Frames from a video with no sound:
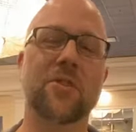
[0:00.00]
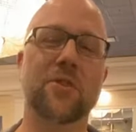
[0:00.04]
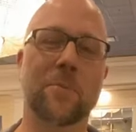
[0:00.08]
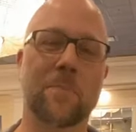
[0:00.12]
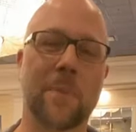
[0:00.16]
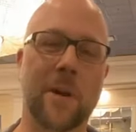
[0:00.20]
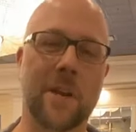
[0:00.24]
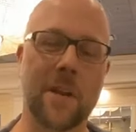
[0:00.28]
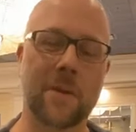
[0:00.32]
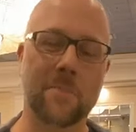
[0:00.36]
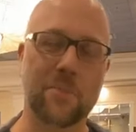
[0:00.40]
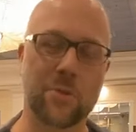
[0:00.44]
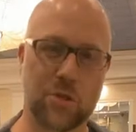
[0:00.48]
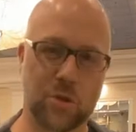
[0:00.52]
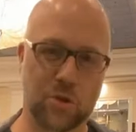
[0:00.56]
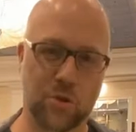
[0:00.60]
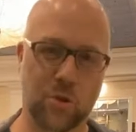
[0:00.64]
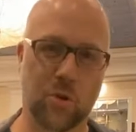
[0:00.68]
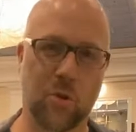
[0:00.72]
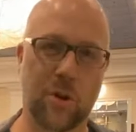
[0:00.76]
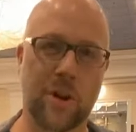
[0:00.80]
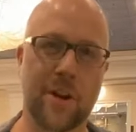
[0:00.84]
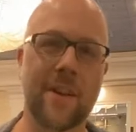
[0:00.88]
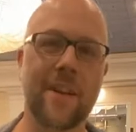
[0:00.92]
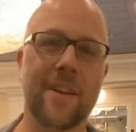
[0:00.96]
my name is
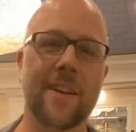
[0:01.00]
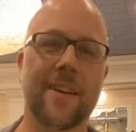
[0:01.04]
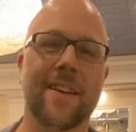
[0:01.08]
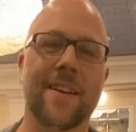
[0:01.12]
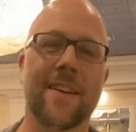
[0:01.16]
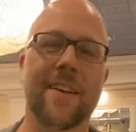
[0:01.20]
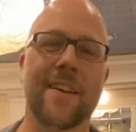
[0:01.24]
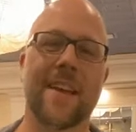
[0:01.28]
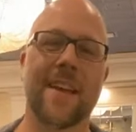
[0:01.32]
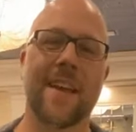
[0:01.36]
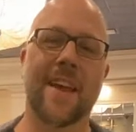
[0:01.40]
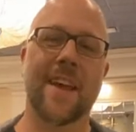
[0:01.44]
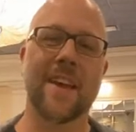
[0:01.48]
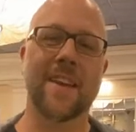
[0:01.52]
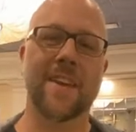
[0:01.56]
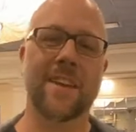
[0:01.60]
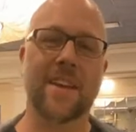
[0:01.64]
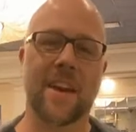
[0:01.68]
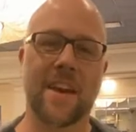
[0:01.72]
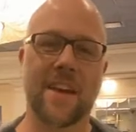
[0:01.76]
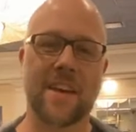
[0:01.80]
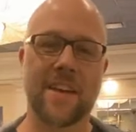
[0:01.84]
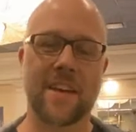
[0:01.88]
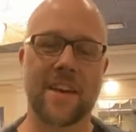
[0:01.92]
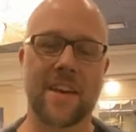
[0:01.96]
Jory, and
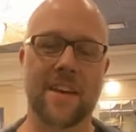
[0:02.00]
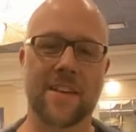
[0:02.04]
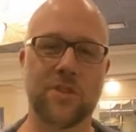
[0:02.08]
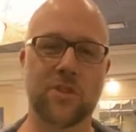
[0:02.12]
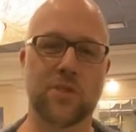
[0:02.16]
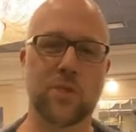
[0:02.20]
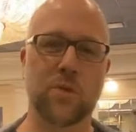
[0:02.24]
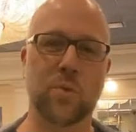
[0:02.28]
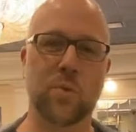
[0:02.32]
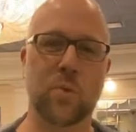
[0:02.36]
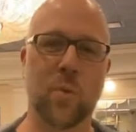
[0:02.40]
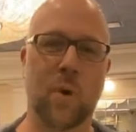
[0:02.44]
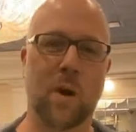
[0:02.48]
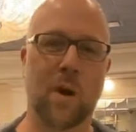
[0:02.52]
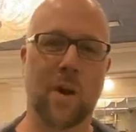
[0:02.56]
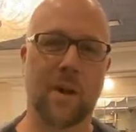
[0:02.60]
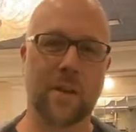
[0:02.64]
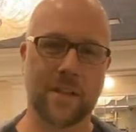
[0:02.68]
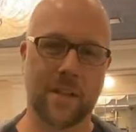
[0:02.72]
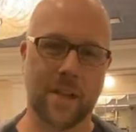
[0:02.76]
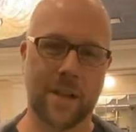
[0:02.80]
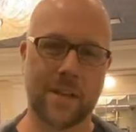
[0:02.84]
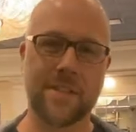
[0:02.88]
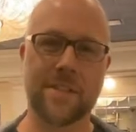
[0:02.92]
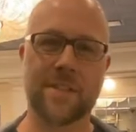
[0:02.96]
I uh, do
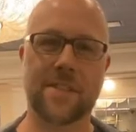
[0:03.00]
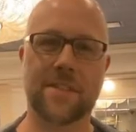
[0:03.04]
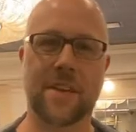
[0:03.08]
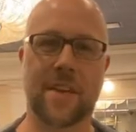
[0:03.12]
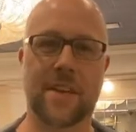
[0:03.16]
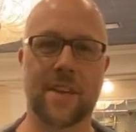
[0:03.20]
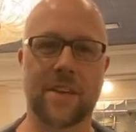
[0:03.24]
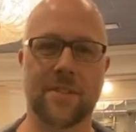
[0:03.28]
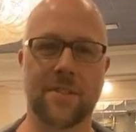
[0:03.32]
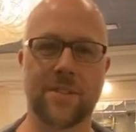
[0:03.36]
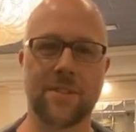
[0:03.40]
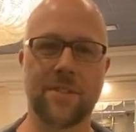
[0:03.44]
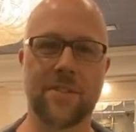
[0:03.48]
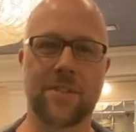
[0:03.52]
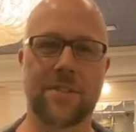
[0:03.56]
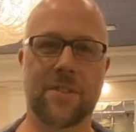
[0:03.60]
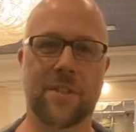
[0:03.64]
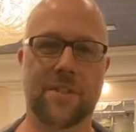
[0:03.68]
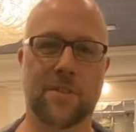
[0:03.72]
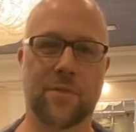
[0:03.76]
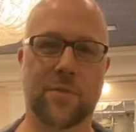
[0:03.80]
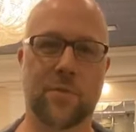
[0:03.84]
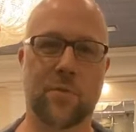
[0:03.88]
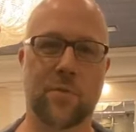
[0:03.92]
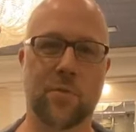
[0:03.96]
online sales
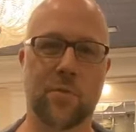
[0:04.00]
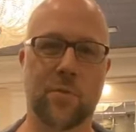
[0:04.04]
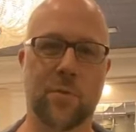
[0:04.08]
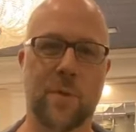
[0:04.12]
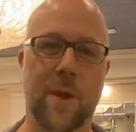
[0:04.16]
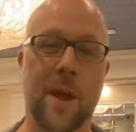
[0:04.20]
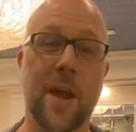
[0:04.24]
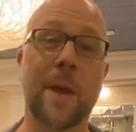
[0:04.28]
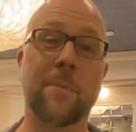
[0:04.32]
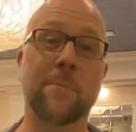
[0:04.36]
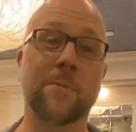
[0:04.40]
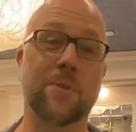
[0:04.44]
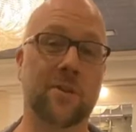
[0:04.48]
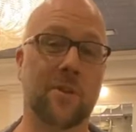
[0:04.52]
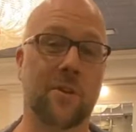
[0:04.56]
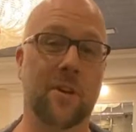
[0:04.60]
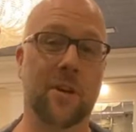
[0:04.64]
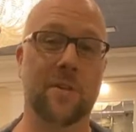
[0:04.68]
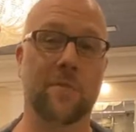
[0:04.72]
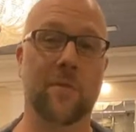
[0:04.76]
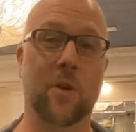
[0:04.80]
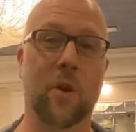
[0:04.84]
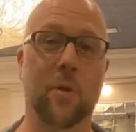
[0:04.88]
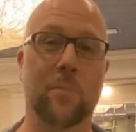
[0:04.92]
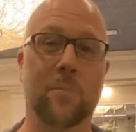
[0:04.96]
through Amazon
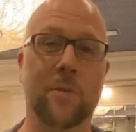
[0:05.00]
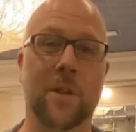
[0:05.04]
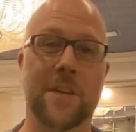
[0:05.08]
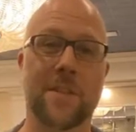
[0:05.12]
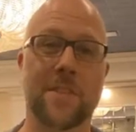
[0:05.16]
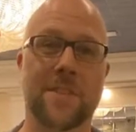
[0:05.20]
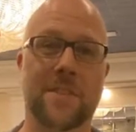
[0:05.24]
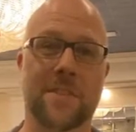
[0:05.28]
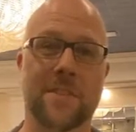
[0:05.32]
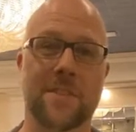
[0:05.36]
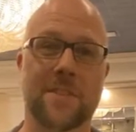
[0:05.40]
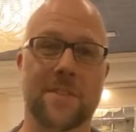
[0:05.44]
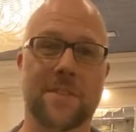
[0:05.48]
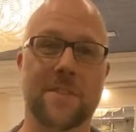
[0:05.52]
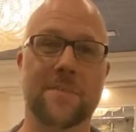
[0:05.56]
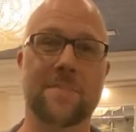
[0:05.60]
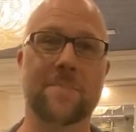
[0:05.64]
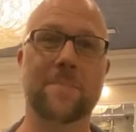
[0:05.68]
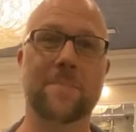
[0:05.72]
of all places.